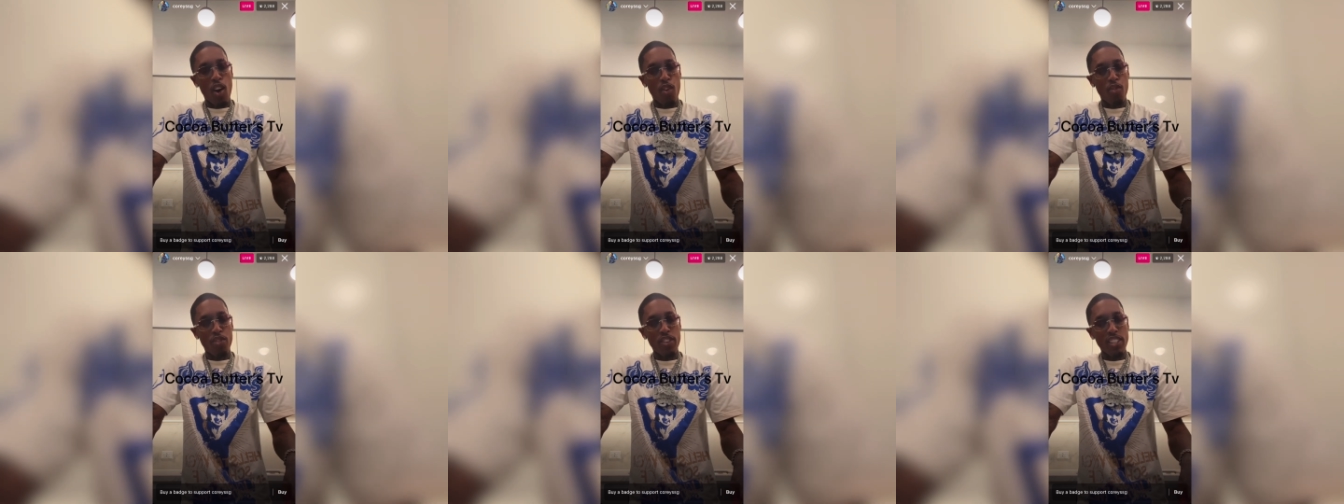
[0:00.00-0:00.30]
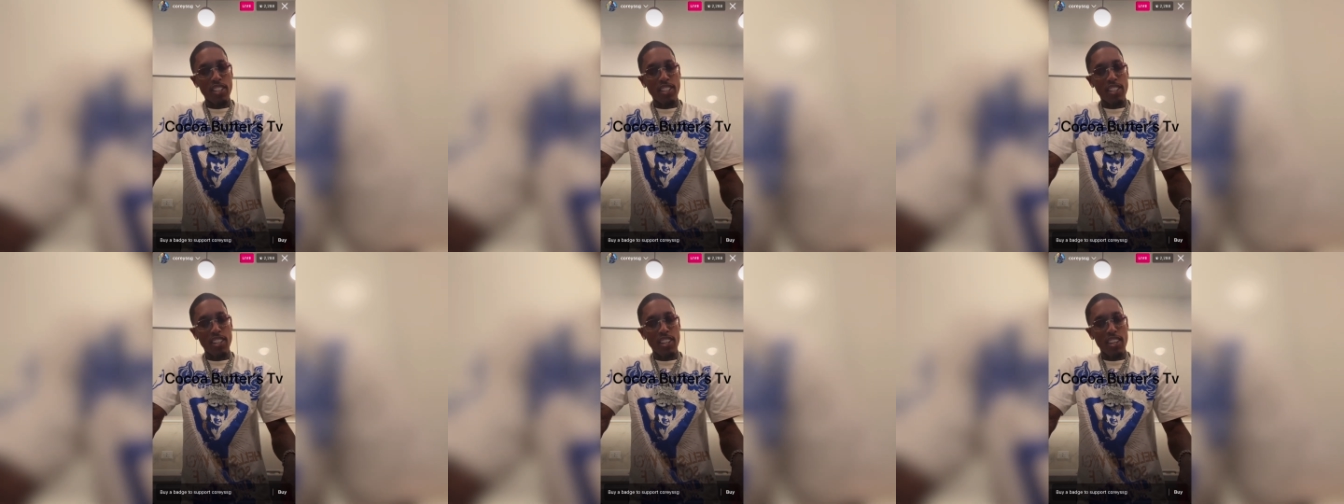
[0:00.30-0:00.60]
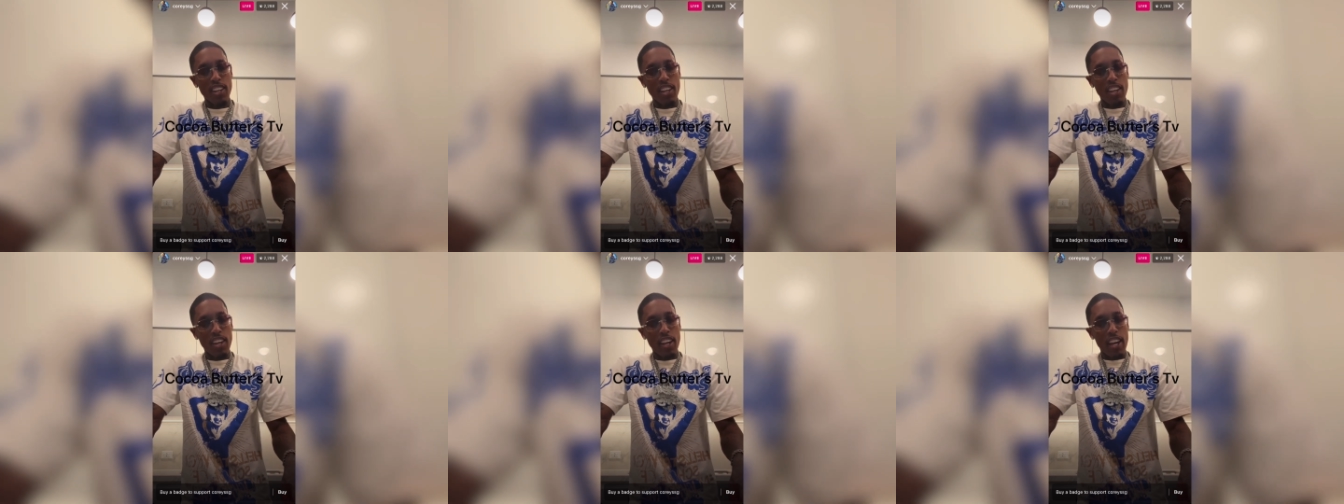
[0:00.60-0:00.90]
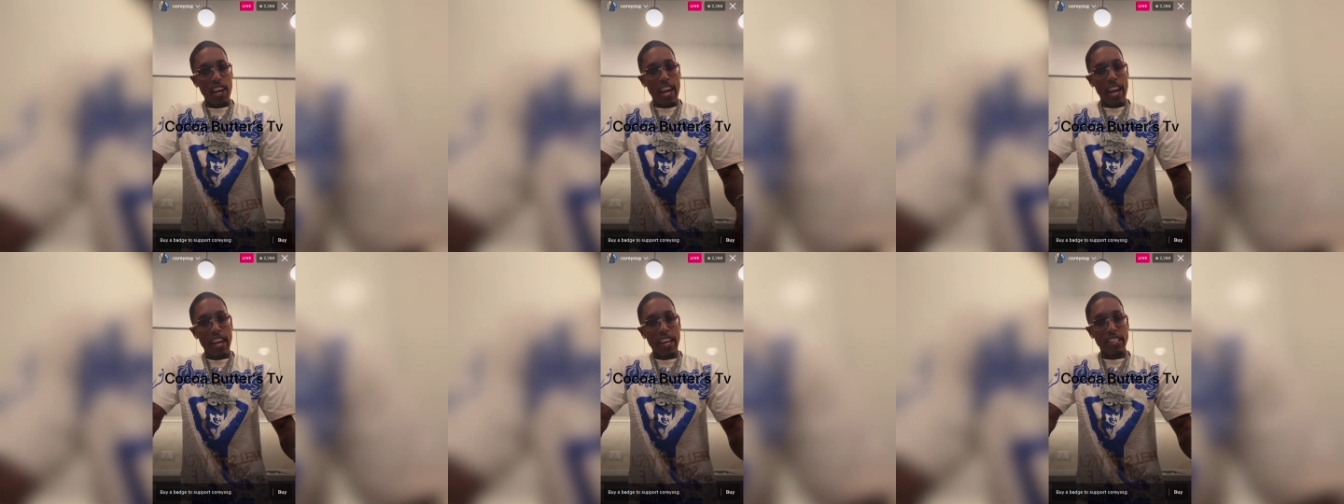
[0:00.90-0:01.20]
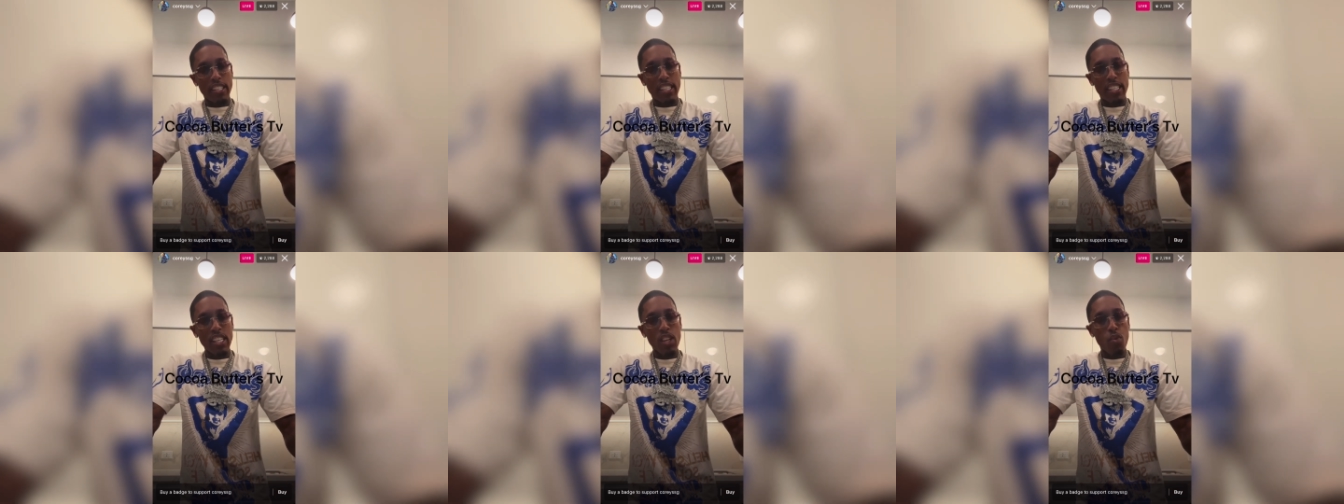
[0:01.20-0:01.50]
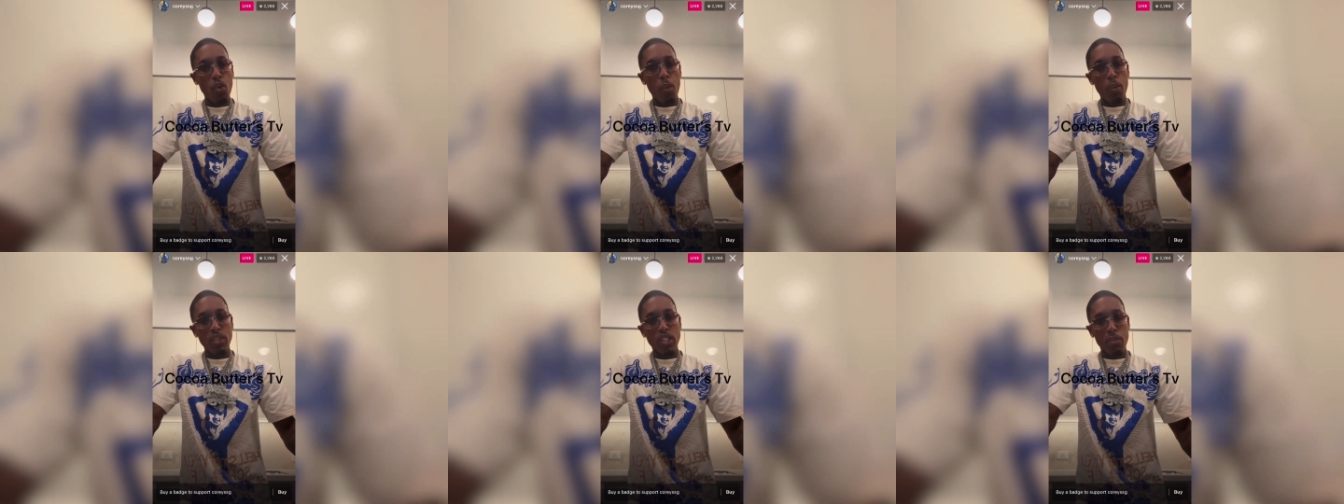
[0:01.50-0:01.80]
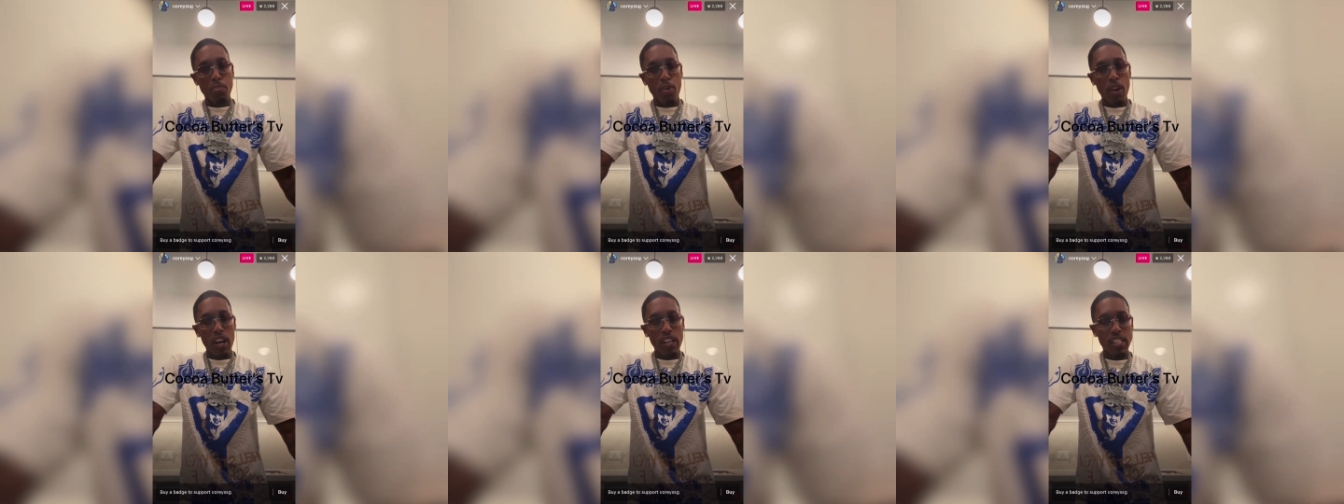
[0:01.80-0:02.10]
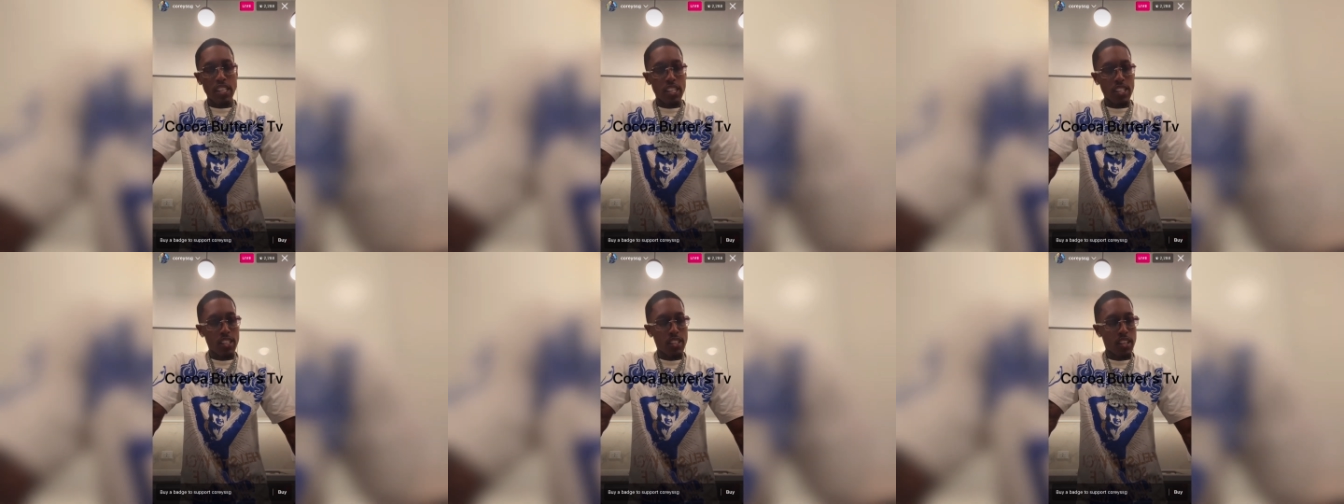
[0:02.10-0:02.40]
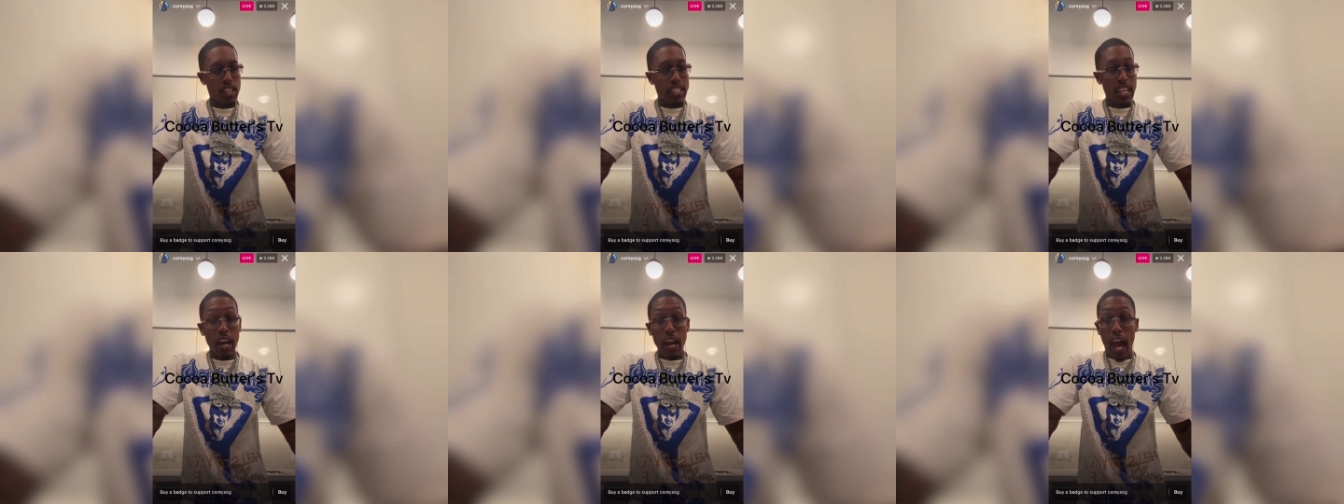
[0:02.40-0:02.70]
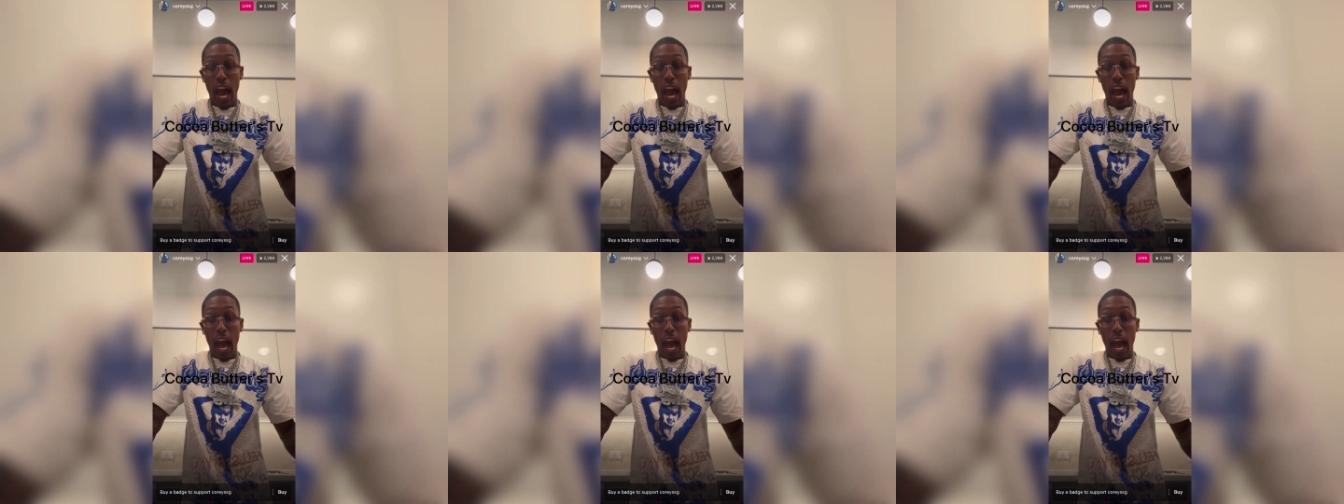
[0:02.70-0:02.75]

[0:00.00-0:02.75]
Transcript: to the office and see what was the process.